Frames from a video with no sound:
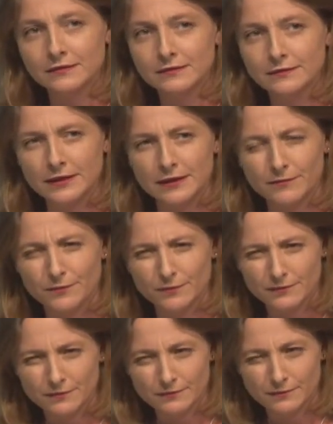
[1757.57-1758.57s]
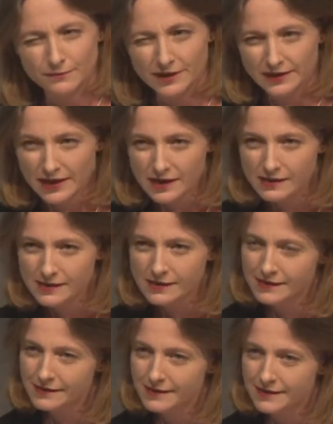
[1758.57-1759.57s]
We're like, "Really?
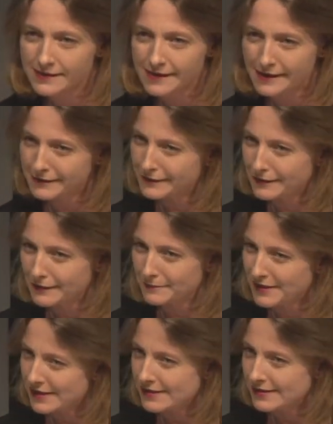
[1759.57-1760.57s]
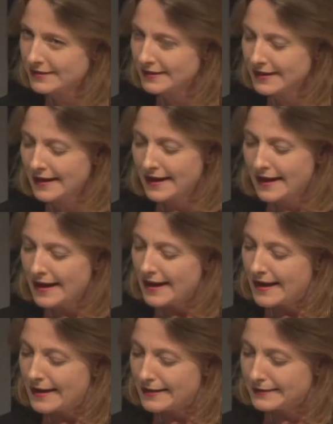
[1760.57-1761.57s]
How can that be?"
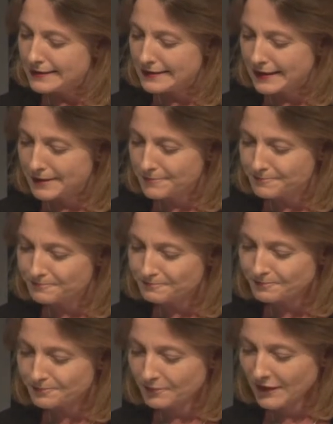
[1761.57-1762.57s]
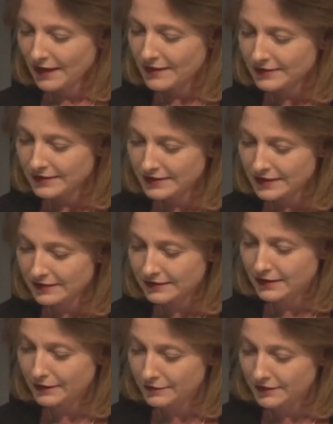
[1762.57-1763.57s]
And they said, "Yes, it's the
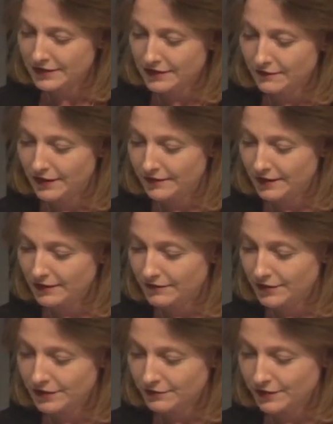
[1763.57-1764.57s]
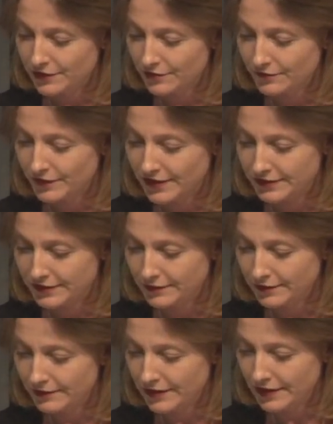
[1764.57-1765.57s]
170th anniversary of his,
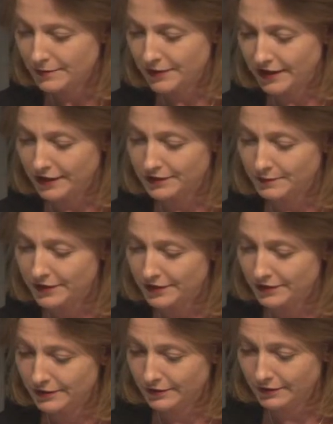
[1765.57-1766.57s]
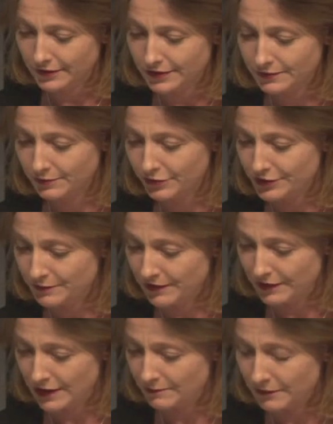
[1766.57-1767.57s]
epic expedition across
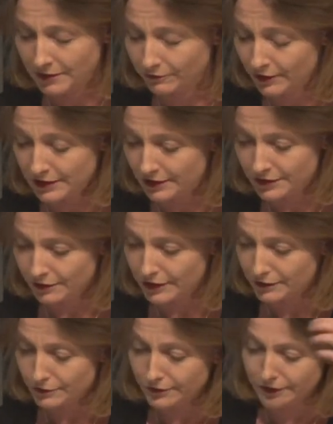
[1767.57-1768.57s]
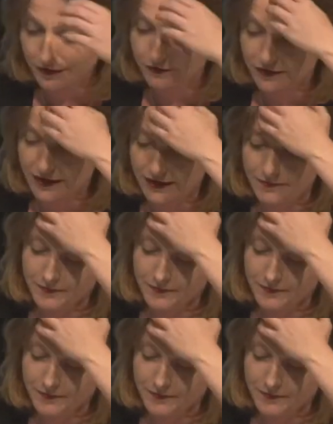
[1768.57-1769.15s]
Queensland, and Northern Australia.